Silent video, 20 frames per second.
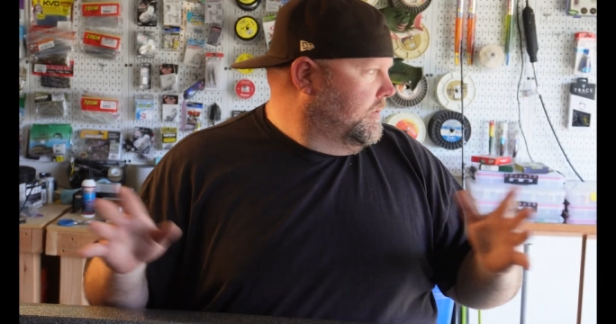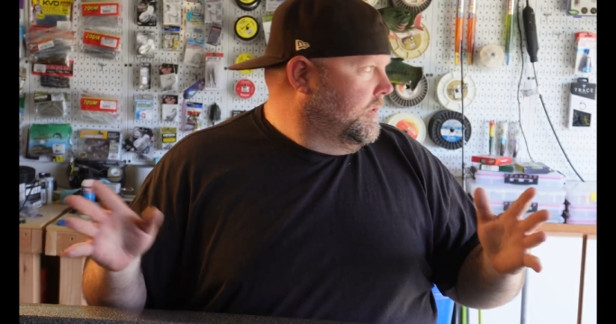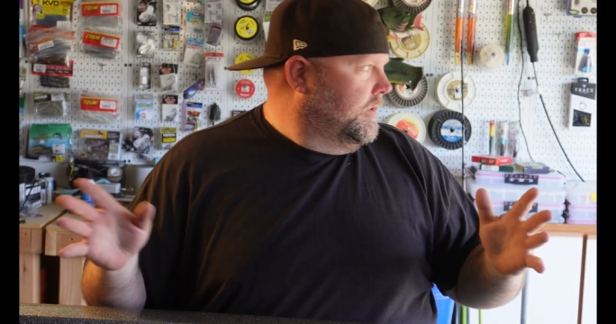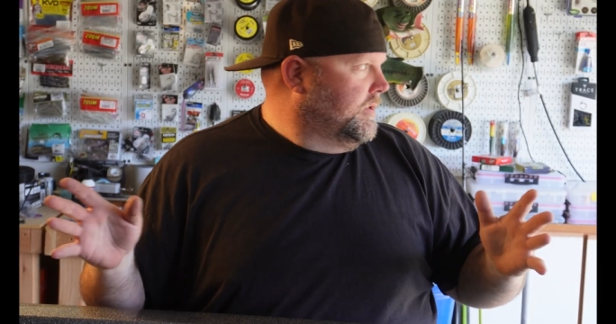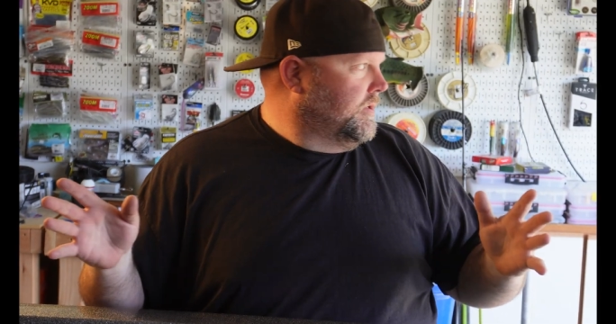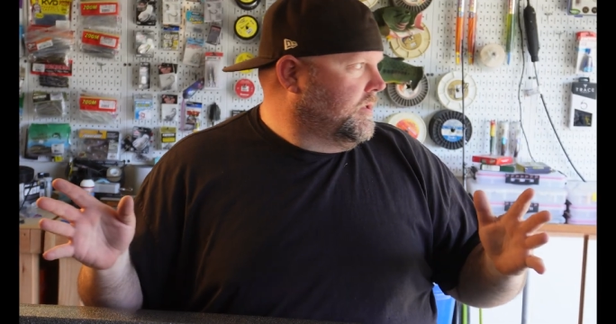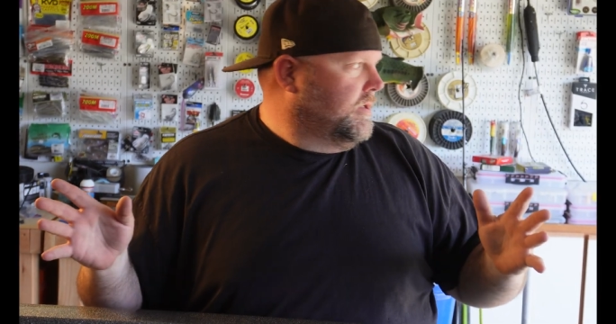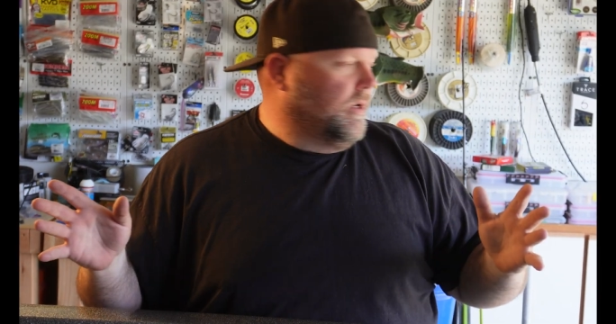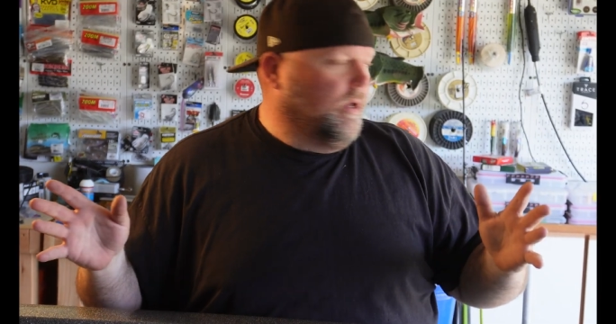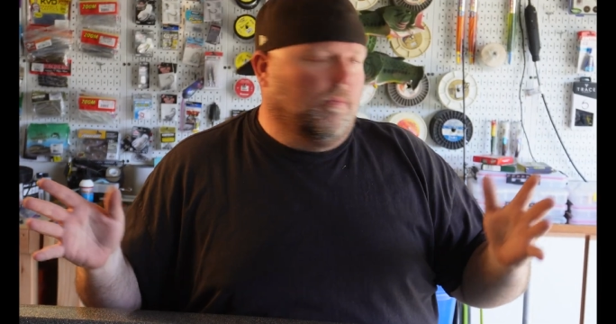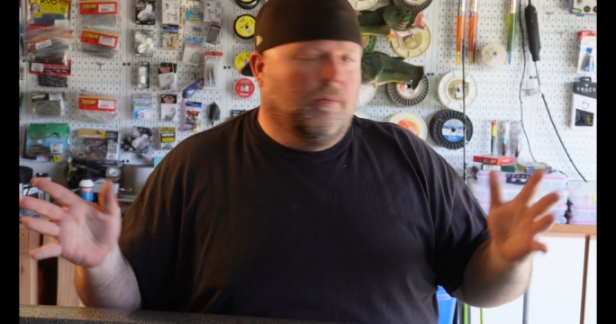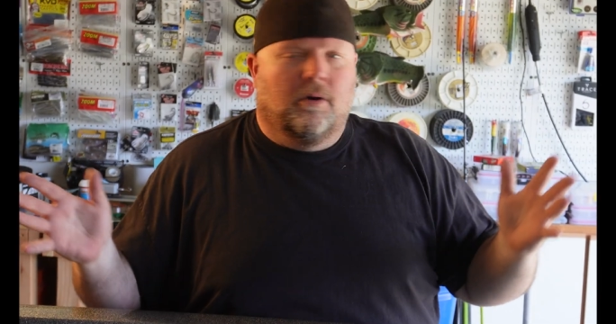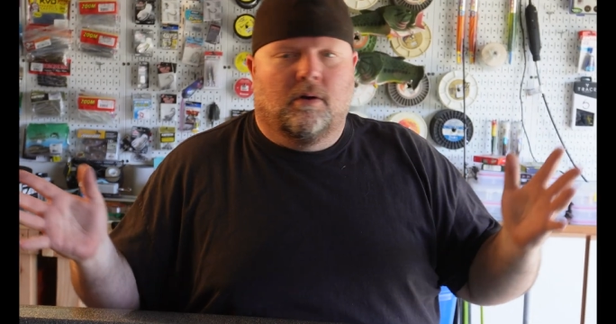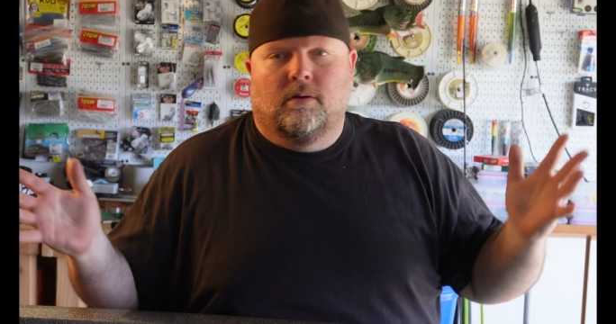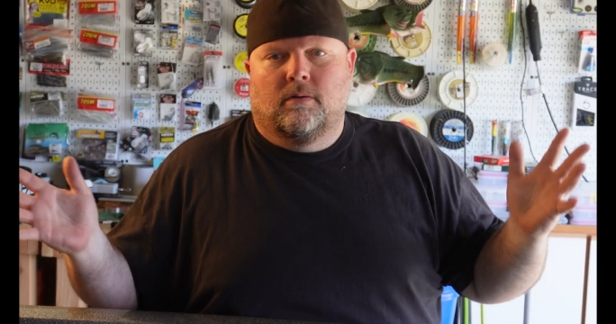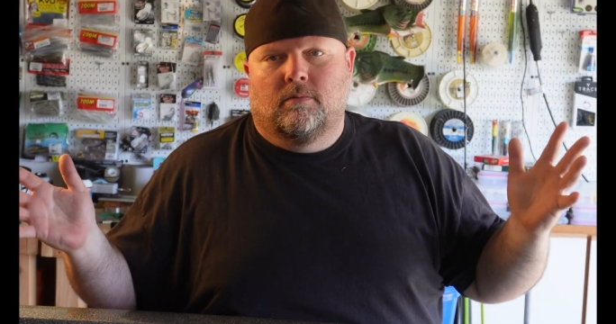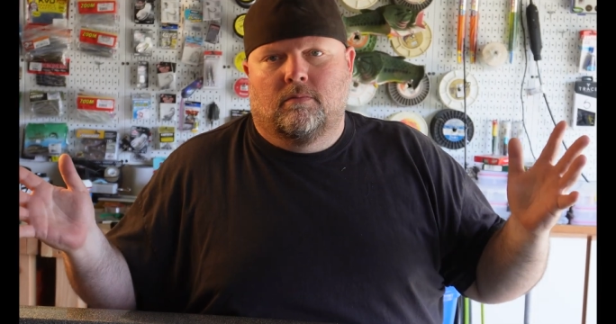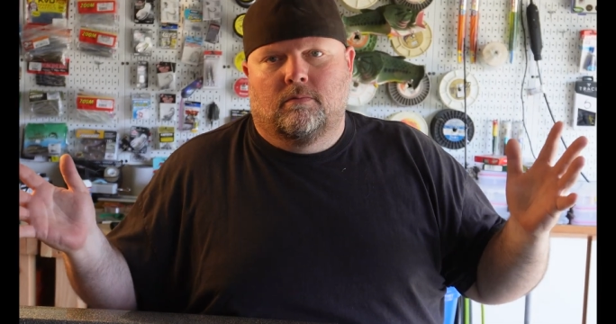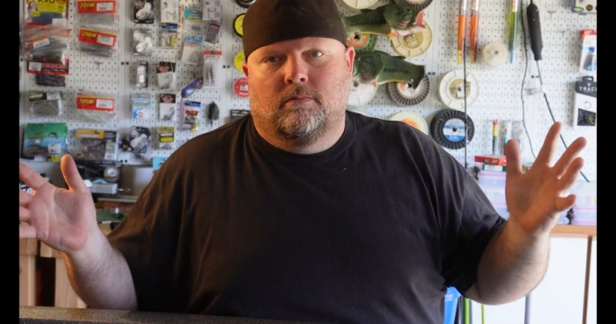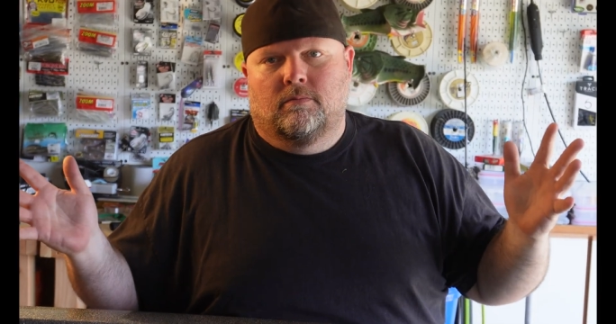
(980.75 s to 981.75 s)
summer,
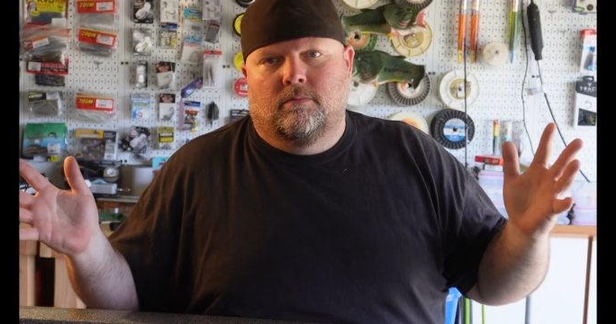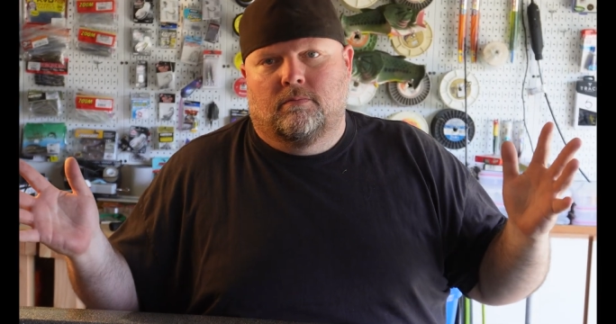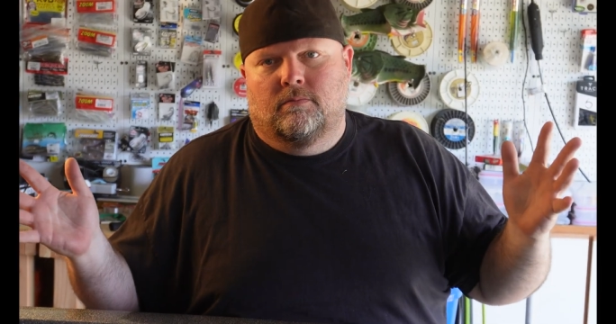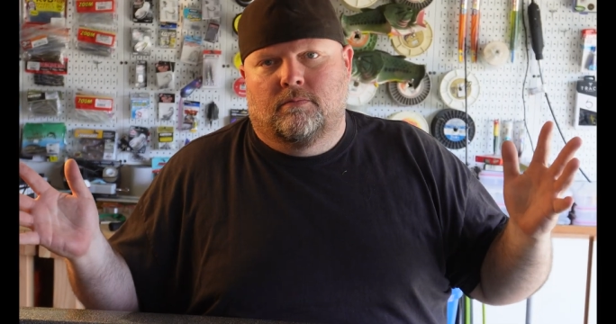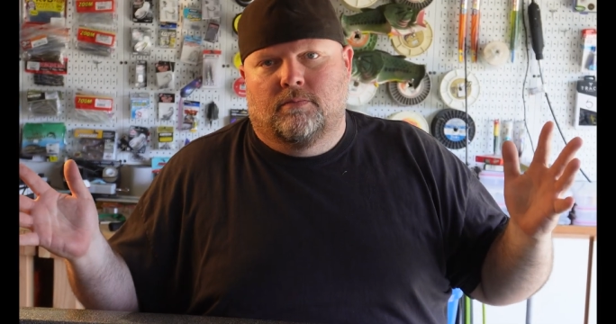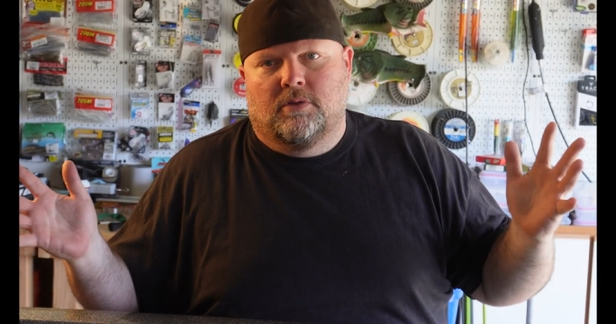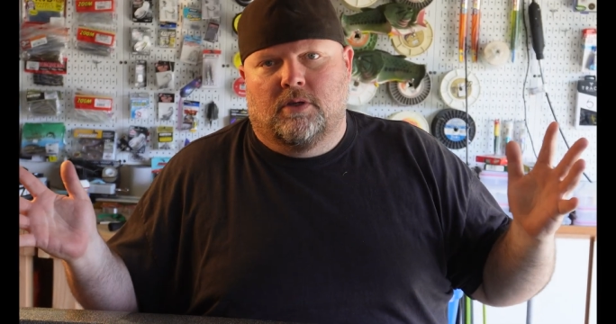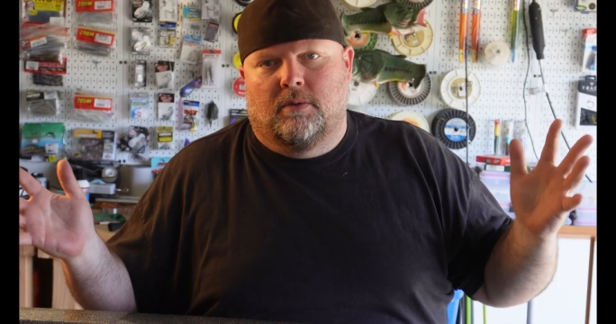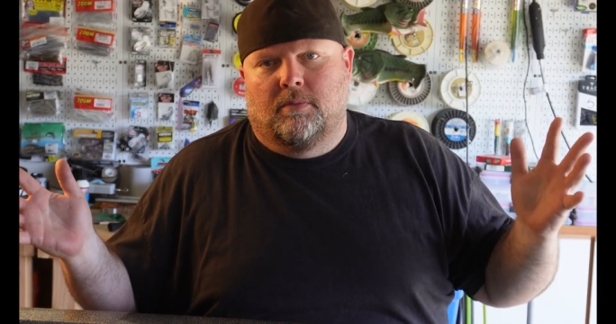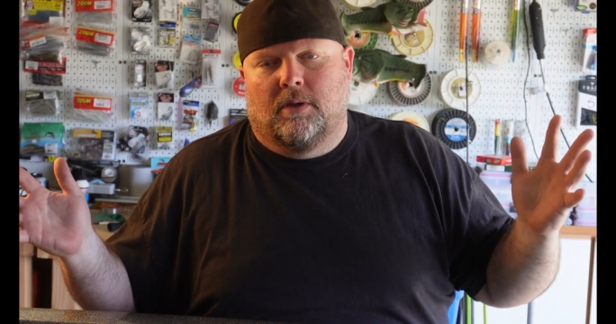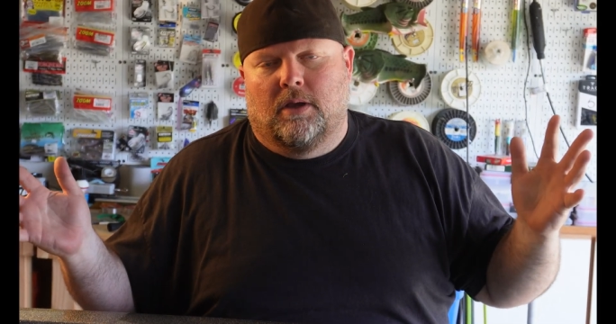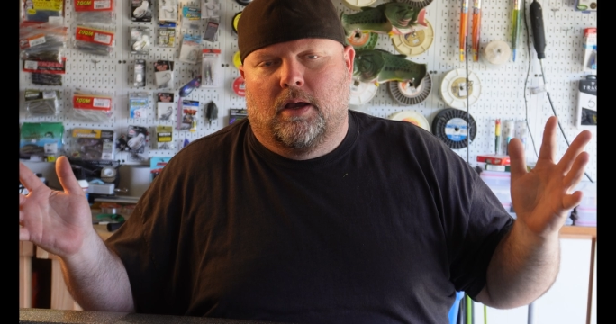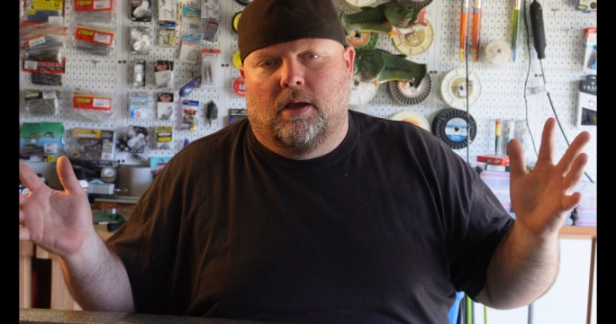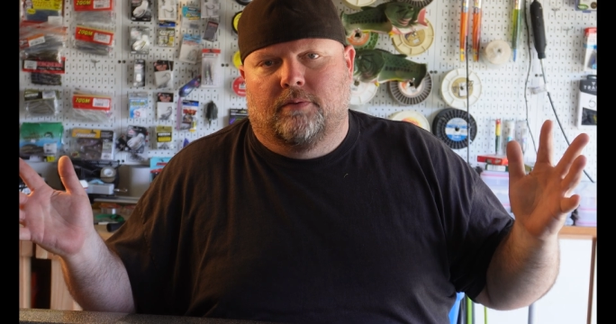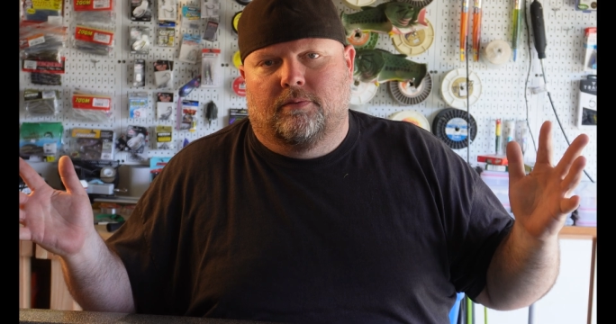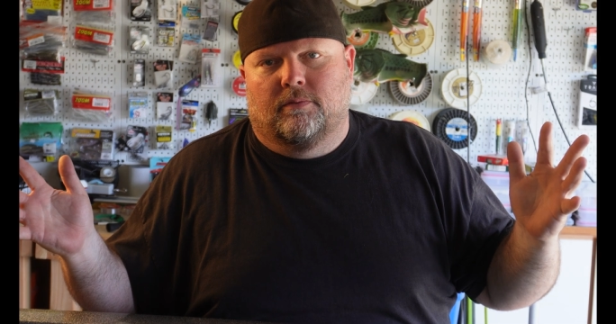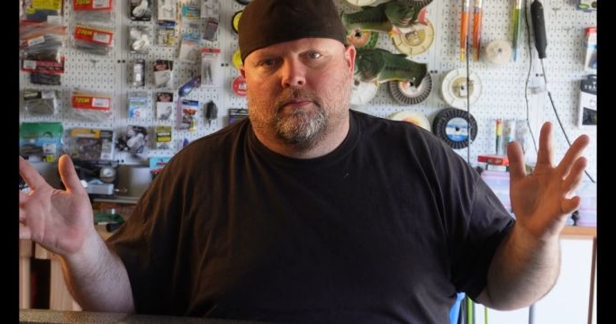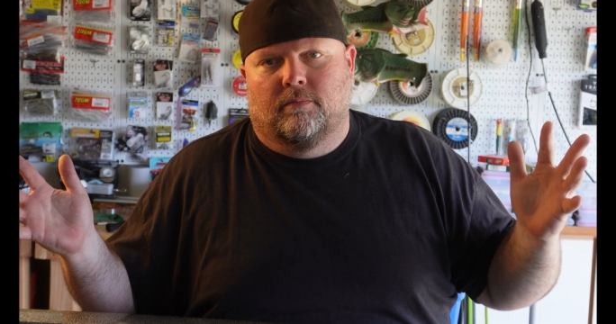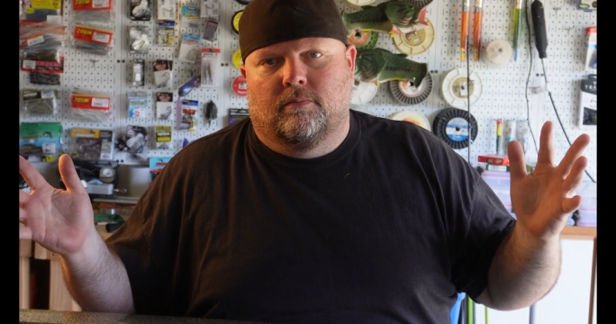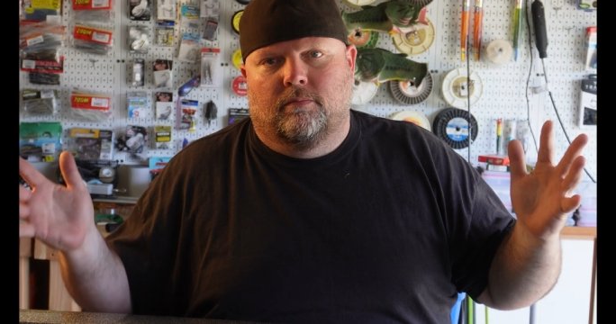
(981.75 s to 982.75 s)
it's going to be
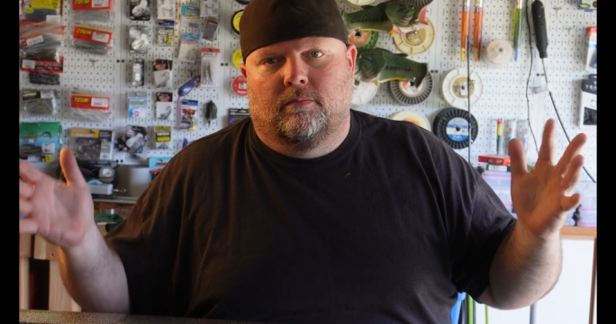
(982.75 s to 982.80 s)
awesome.